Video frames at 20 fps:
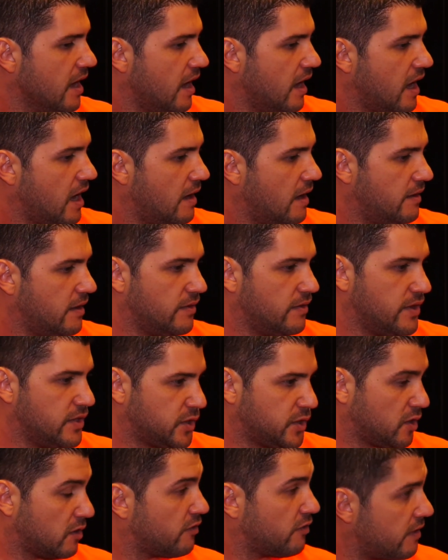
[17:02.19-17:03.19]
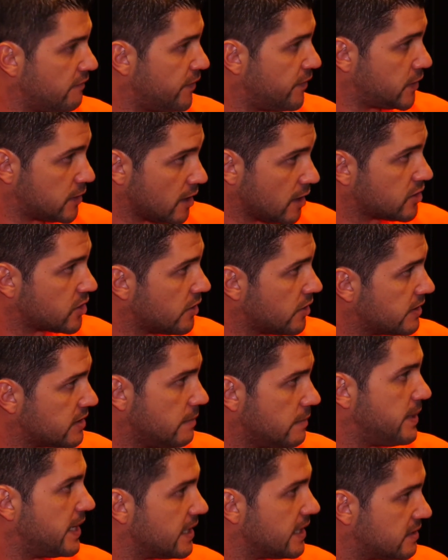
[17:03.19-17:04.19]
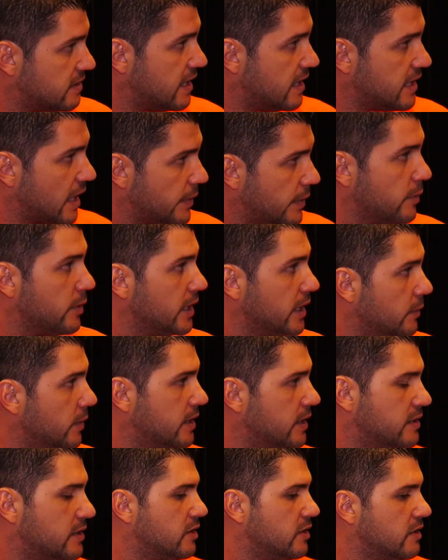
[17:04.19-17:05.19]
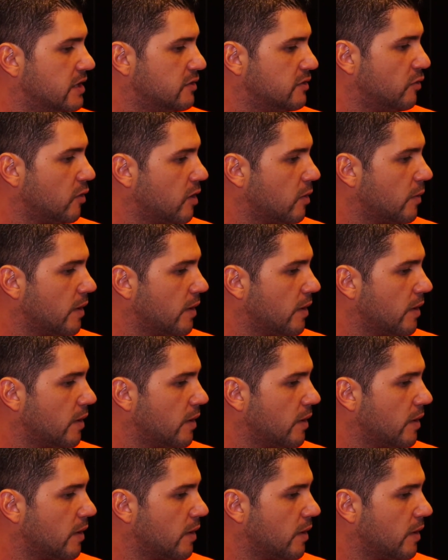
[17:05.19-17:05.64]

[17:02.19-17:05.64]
The server infrastructure is the biggest thing that we really wanted this for,